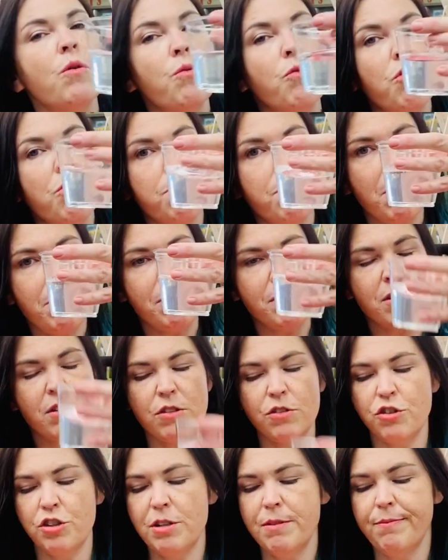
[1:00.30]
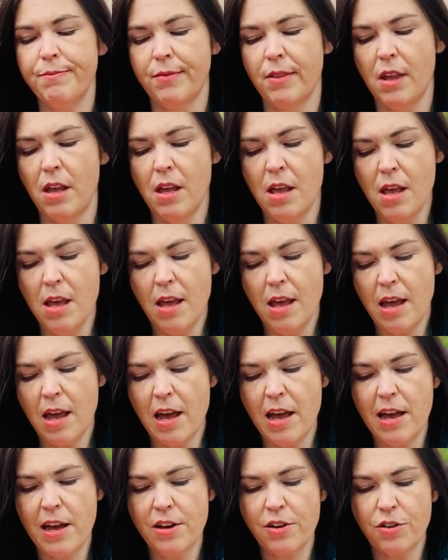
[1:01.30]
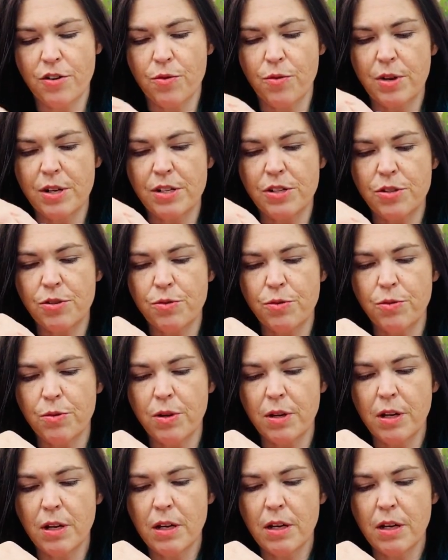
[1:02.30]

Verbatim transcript: with bubble solution and you're going to